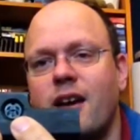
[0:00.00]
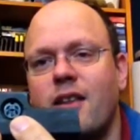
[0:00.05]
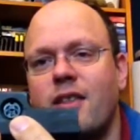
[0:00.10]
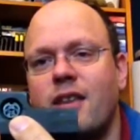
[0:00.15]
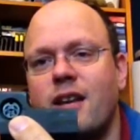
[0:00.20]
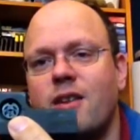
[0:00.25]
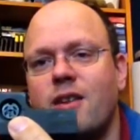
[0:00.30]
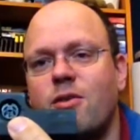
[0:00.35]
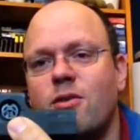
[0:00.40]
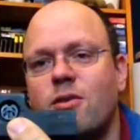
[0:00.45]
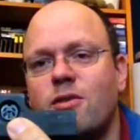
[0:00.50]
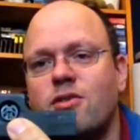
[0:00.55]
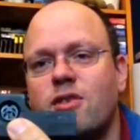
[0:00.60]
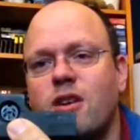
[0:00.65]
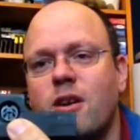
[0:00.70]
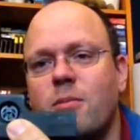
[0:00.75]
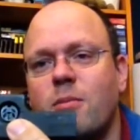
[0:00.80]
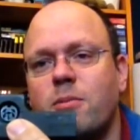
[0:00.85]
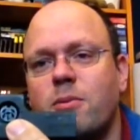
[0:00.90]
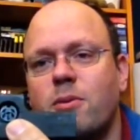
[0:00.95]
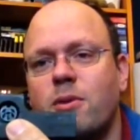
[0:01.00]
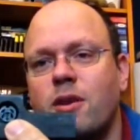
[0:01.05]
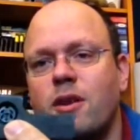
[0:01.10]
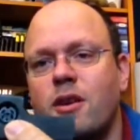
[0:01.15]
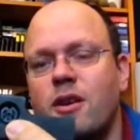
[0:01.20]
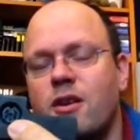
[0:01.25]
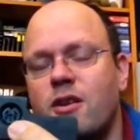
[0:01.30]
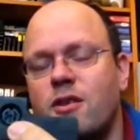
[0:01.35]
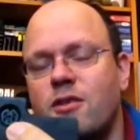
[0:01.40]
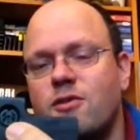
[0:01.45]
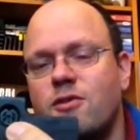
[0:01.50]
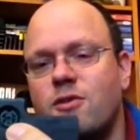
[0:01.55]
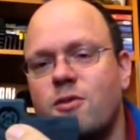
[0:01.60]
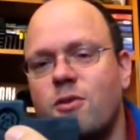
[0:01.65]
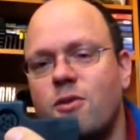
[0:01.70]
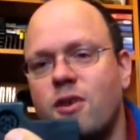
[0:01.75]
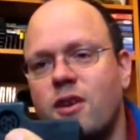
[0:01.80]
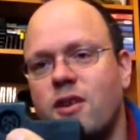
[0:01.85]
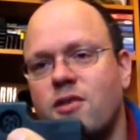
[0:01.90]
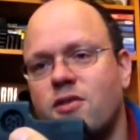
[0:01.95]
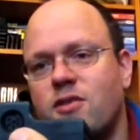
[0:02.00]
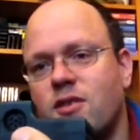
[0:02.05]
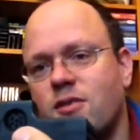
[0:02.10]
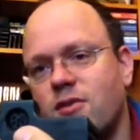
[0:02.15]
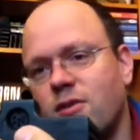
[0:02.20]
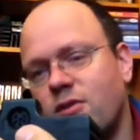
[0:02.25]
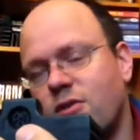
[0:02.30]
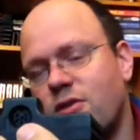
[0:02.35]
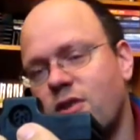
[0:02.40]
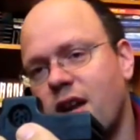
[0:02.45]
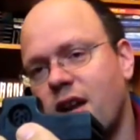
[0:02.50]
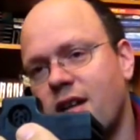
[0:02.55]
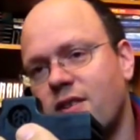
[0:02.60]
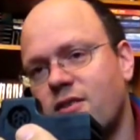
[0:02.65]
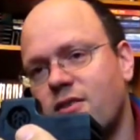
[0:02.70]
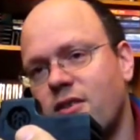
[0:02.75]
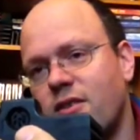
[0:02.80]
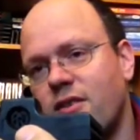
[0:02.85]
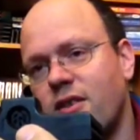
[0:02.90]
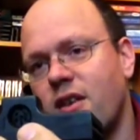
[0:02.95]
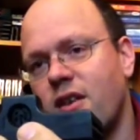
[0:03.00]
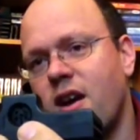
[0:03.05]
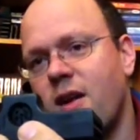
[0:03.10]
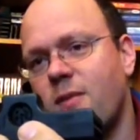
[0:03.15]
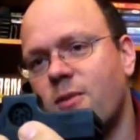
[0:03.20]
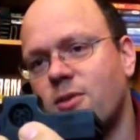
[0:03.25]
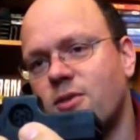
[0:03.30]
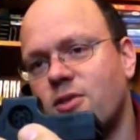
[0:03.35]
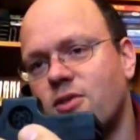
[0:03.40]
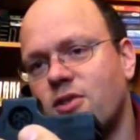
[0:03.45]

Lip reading: that hooks up to the serial connector on the Commodore